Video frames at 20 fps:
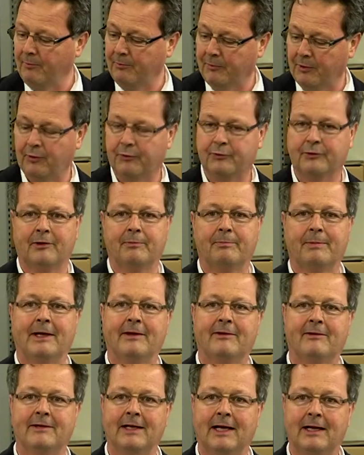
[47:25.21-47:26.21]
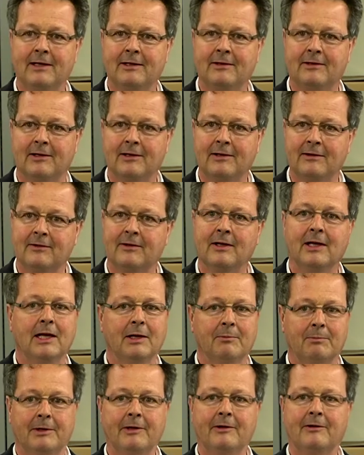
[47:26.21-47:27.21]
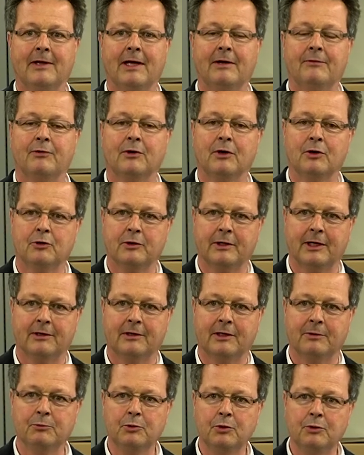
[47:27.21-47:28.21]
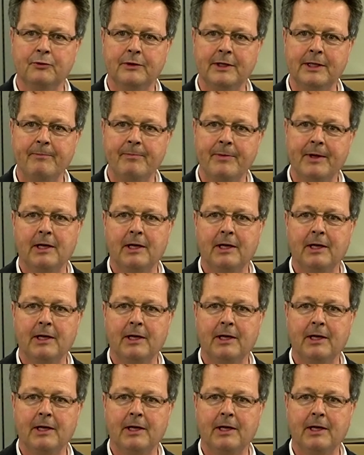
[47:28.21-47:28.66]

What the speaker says: of the specialities, please have a look at the movie.